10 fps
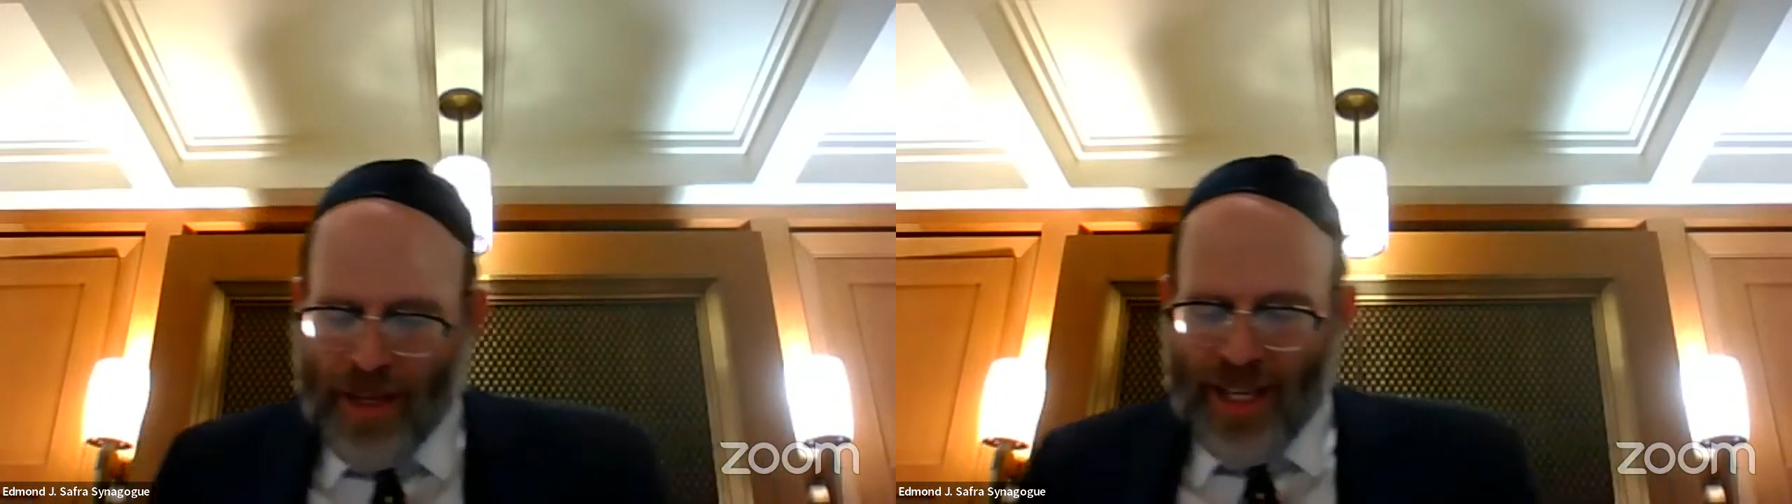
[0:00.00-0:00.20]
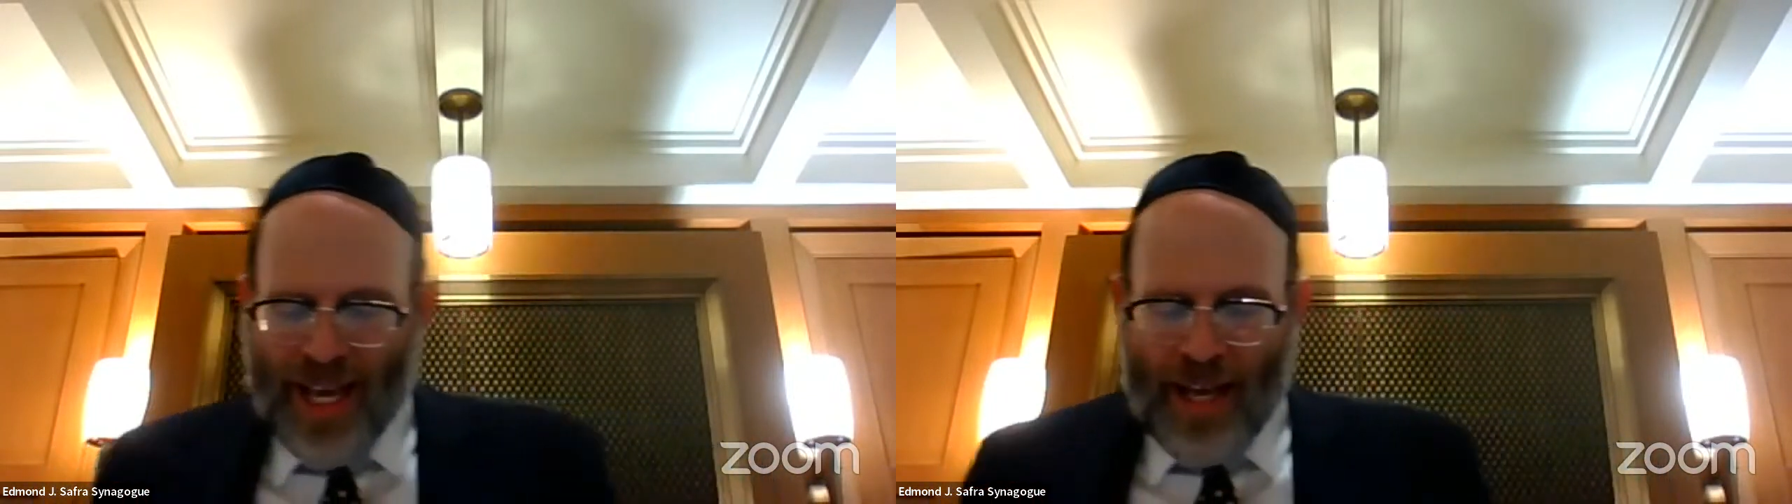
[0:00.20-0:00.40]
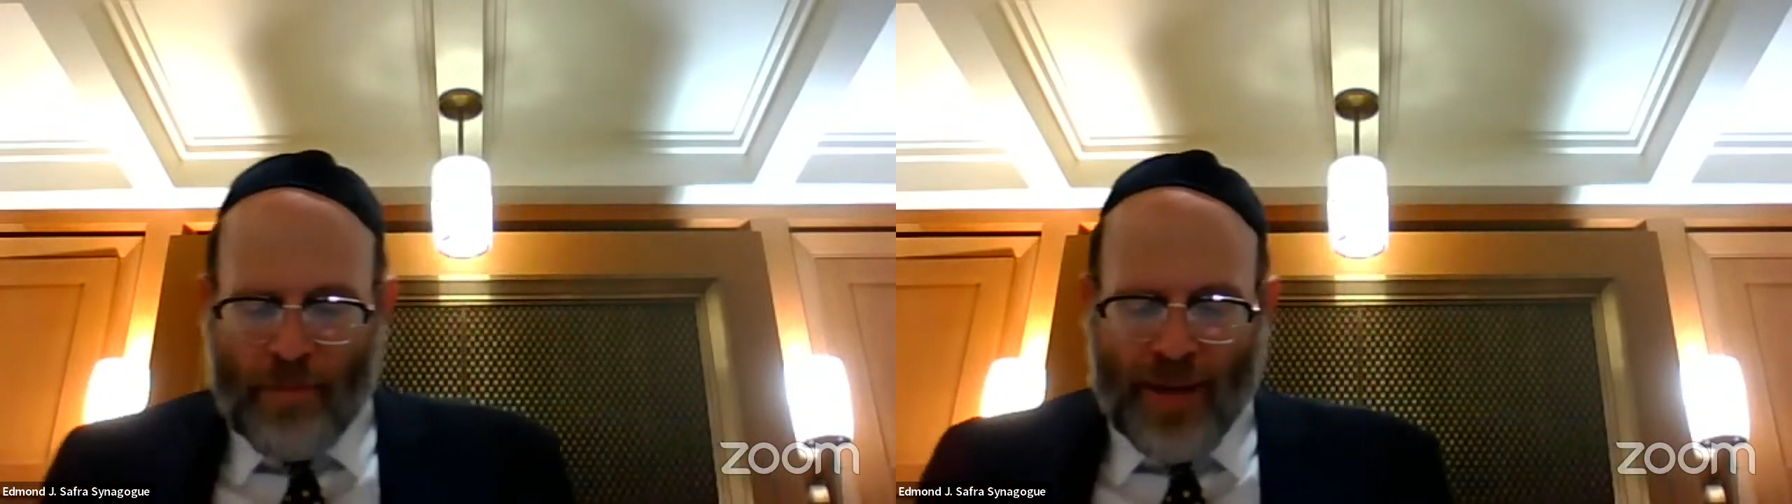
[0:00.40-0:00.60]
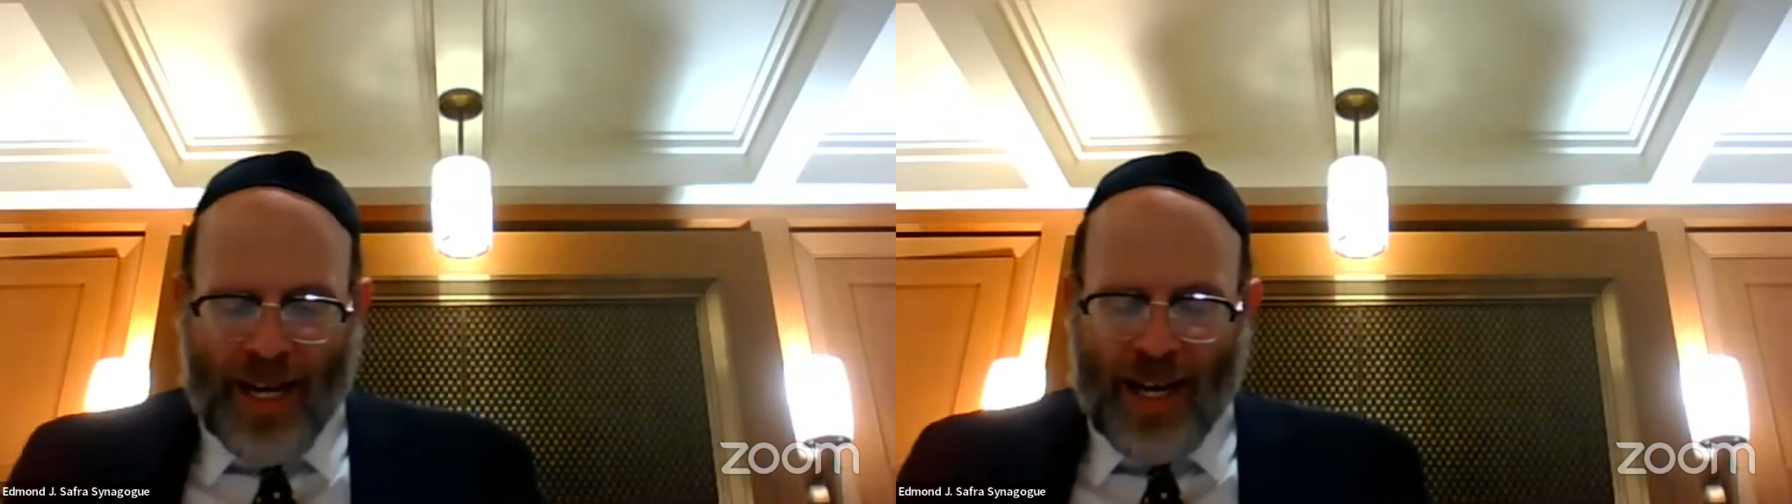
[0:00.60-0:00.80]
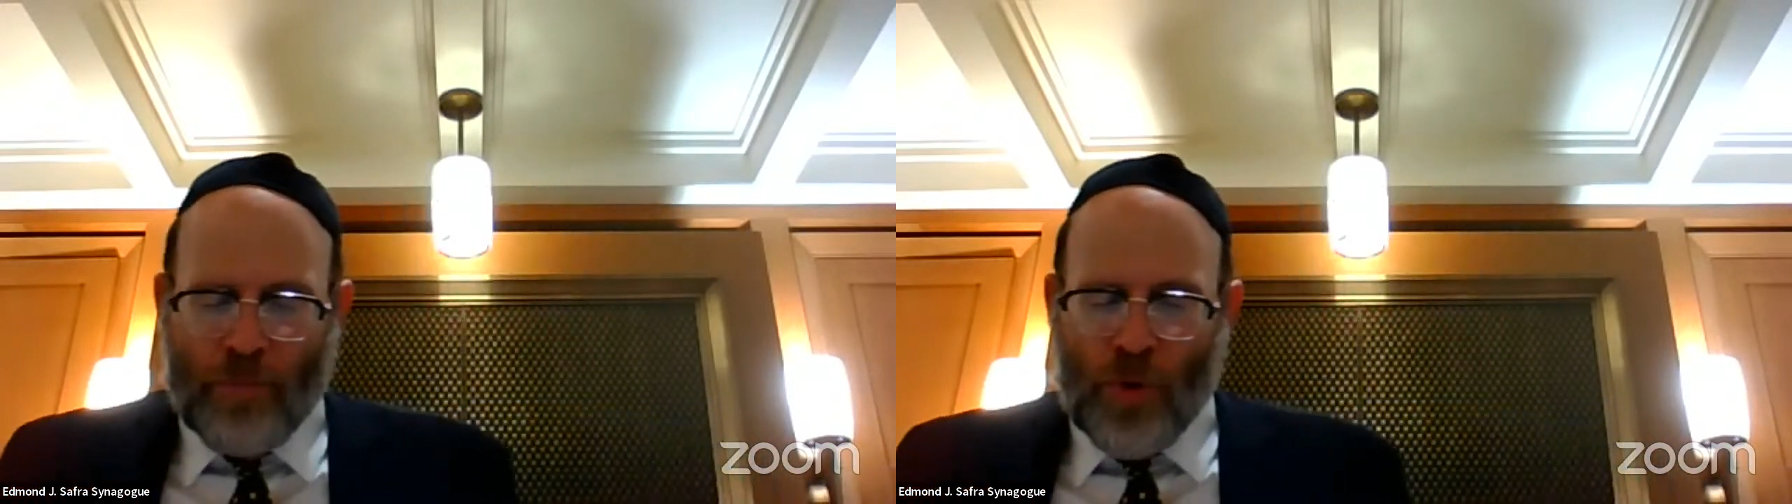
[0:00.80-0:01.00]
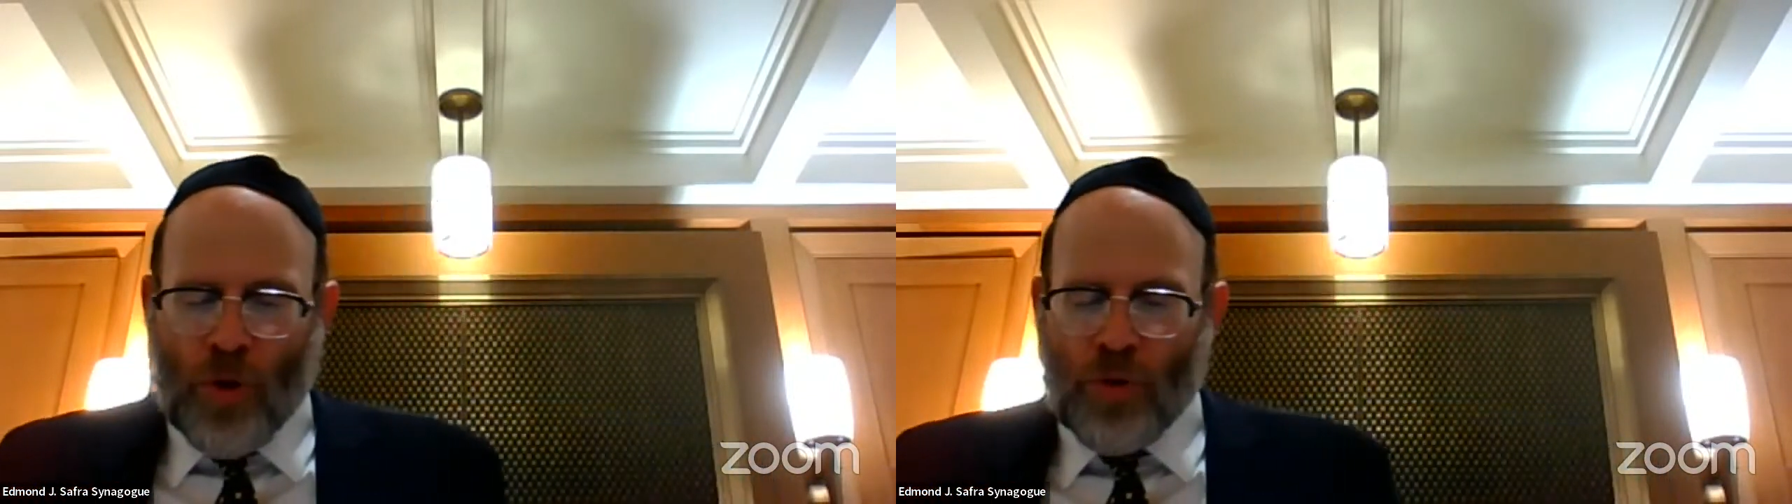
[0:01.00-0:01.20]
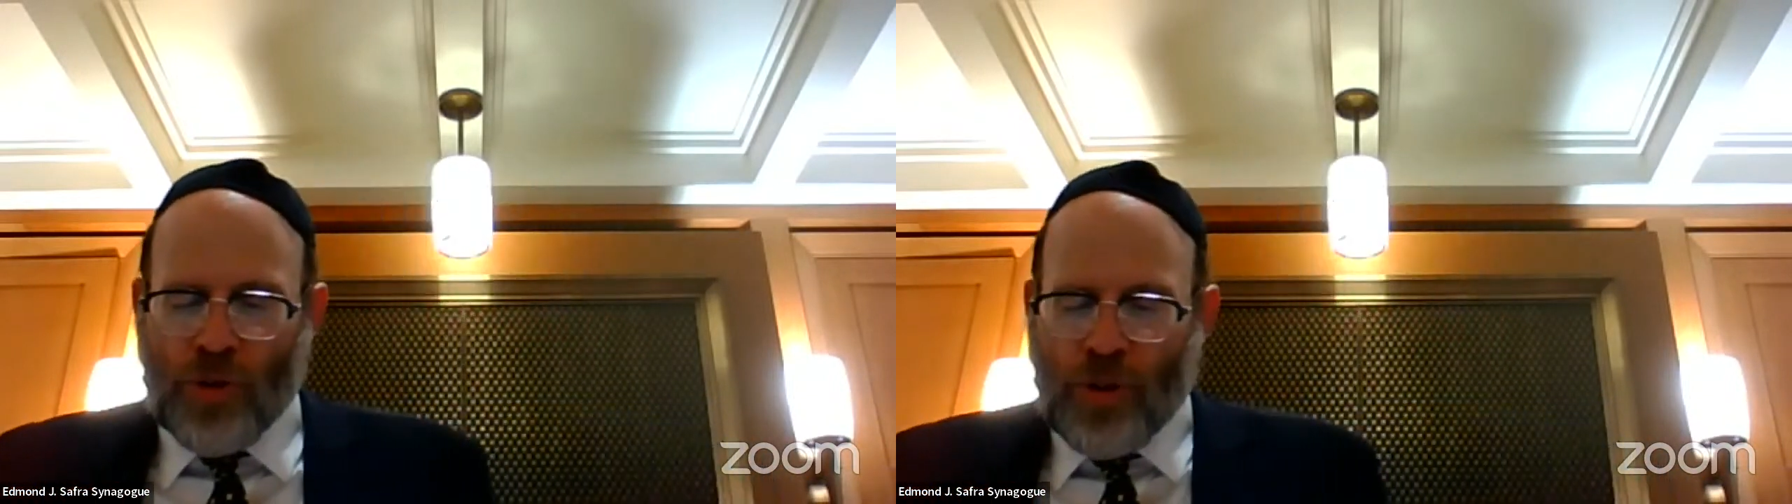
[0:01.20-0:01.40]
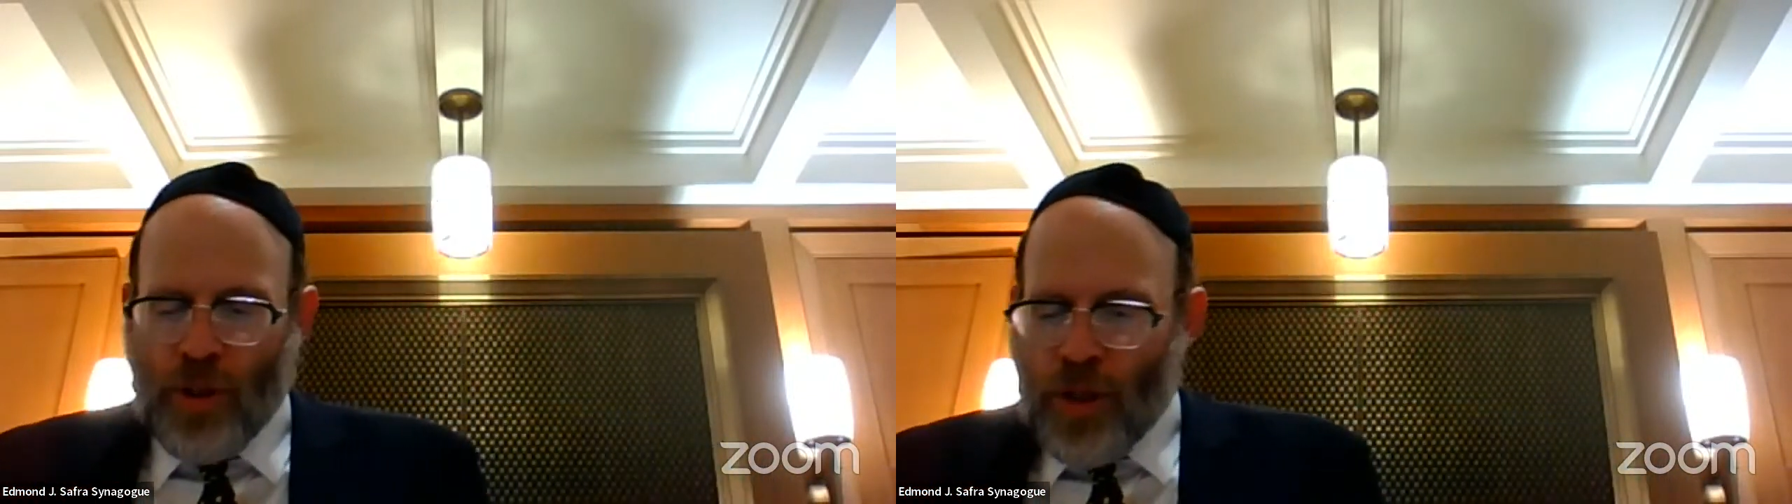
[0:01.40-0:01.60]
mina abba amot